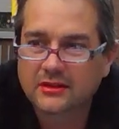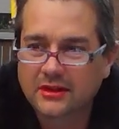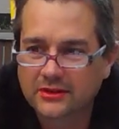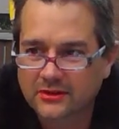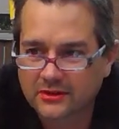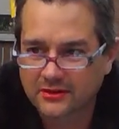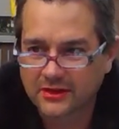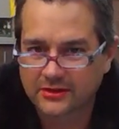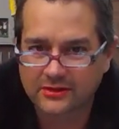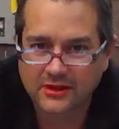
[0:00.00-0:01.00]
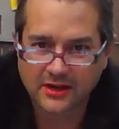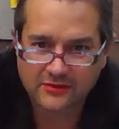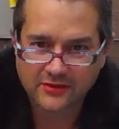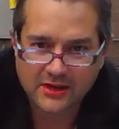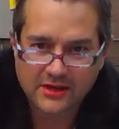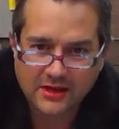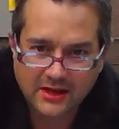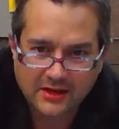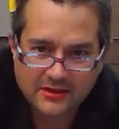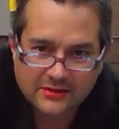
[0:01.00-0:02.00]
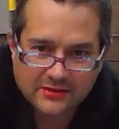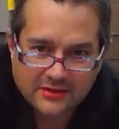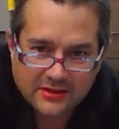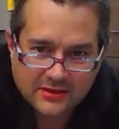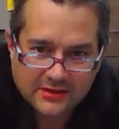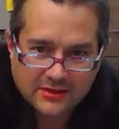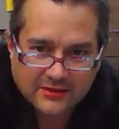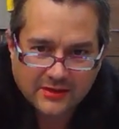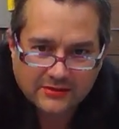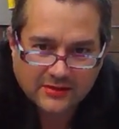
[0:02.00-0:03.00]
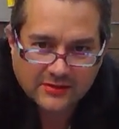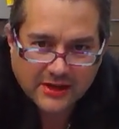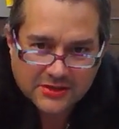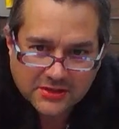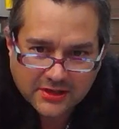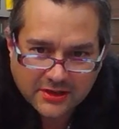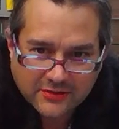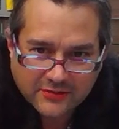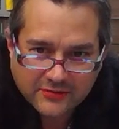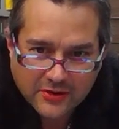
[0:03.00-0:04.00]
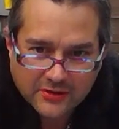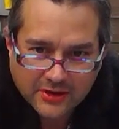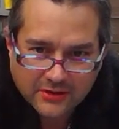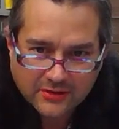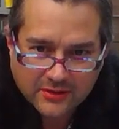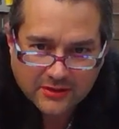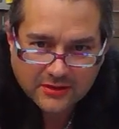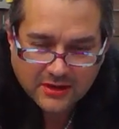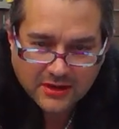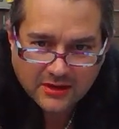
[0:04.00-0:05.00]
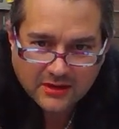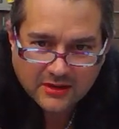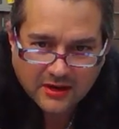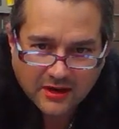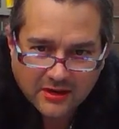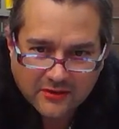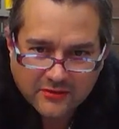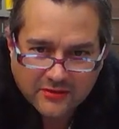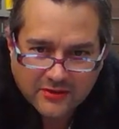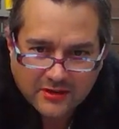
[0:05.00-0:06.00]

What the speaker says: in her life, and this is actually a photo of